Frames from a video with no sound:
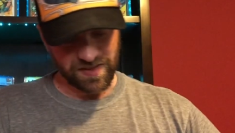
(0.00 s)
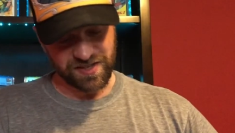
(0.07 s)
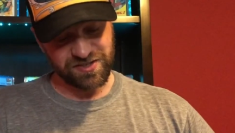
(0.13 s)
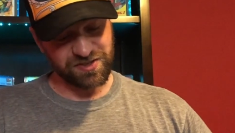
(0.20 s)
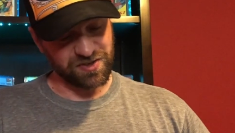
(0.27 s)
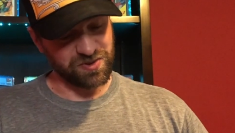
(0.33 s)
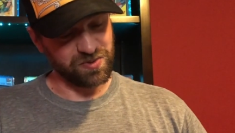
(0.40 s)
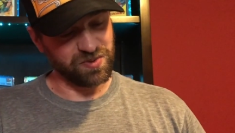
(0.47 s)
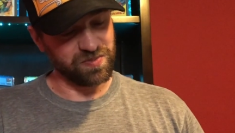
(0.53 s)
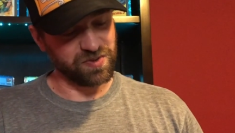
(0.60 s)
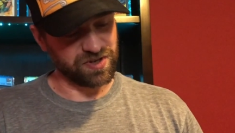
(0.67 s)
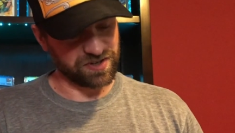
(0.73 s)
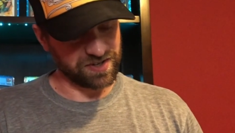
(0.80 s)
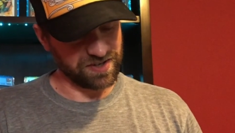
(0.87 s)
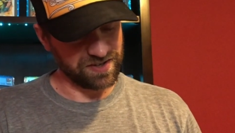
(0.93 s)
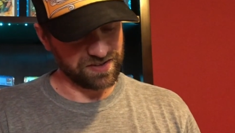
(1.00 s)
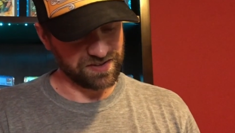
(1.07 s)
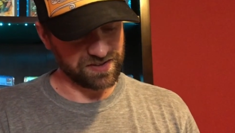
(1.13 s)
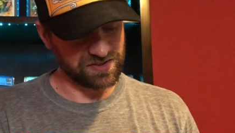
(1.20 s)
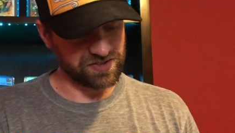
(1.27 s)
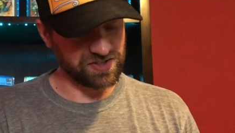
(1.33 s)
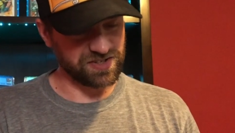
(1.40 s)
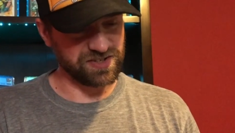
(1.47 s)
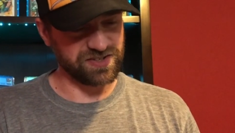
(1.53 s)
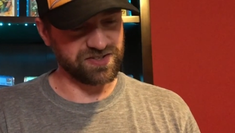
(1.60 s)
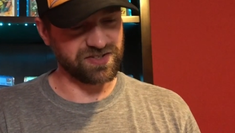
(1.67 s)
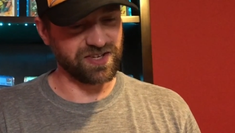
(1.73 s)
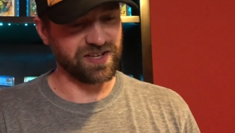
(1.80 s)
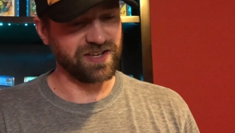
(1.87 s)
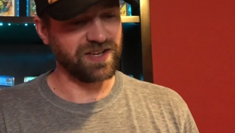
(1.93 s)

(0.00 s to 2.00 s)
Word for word: this is a cool book. This is